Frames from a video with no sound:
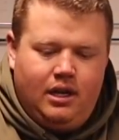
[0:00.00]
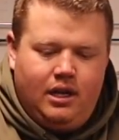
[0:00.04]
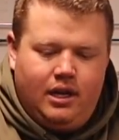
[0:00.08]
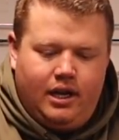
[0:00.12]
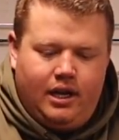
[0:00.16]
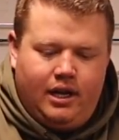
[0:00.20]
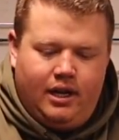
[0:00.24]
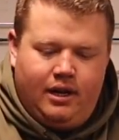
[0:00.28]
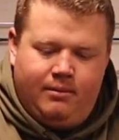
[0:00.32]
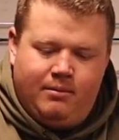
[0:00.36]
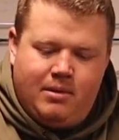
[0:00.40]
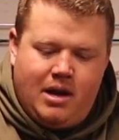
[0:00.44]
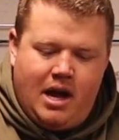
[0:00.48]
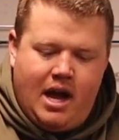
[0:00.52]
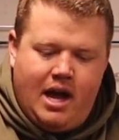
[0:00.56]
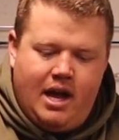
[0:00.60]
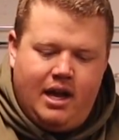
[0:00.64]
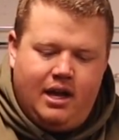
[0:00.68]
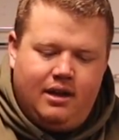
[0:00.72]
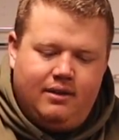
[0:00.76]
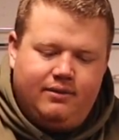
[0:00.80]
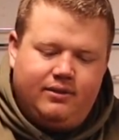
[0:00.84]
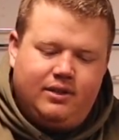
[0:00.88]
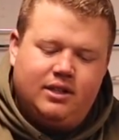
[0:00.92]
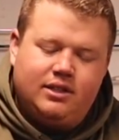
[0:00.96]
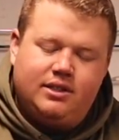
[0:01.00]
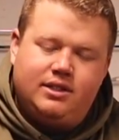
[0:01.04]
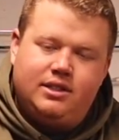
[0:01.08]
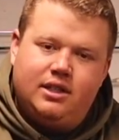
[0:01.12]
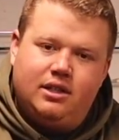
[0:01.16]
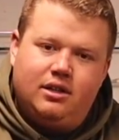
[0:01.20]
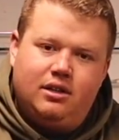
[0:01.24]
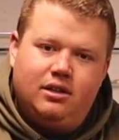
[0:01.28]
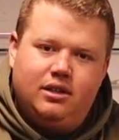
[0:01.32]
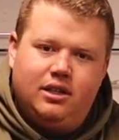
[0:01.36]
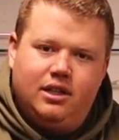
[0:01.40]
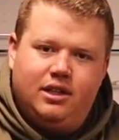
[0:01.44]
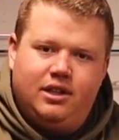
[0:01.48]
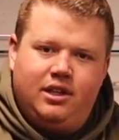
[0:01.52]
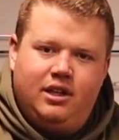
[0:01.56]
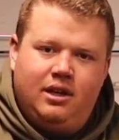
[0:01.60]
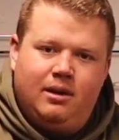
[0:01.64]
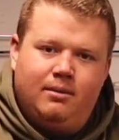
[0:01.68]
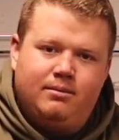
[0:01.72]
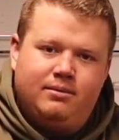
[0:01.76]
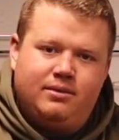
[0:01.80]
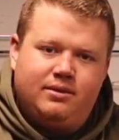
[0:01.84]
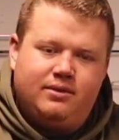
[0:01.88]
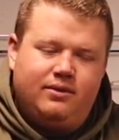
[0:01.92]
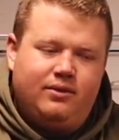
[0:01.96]
I have considered
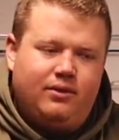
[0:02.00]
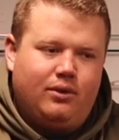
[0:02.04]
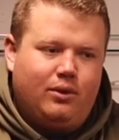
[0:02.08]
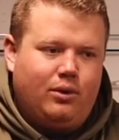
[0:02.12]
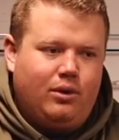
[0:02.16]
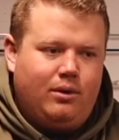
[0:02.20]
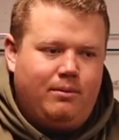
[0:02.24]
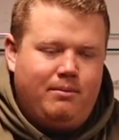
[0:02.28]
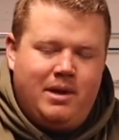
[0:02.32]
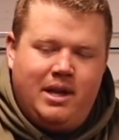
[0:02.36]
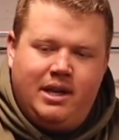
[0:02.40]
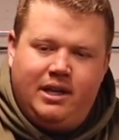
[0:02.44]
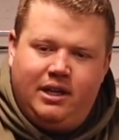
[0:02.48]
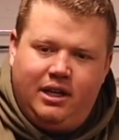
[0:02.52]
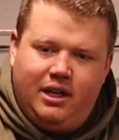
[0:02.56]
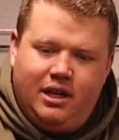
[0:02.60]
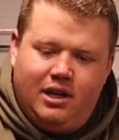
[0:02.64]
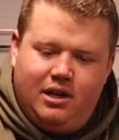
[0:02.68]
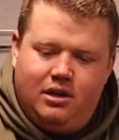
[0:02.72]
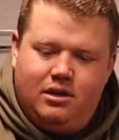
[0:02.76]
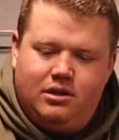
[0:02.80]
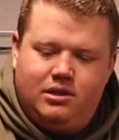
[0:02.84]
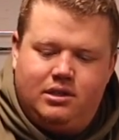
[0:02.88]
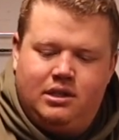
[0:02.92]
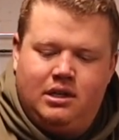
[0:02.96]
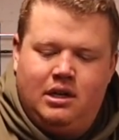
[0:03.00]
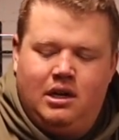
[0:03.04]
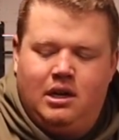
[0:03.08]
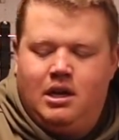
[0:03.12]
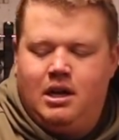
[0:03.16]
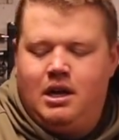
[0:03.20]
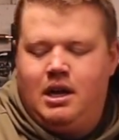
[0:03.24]
lithiums for many years.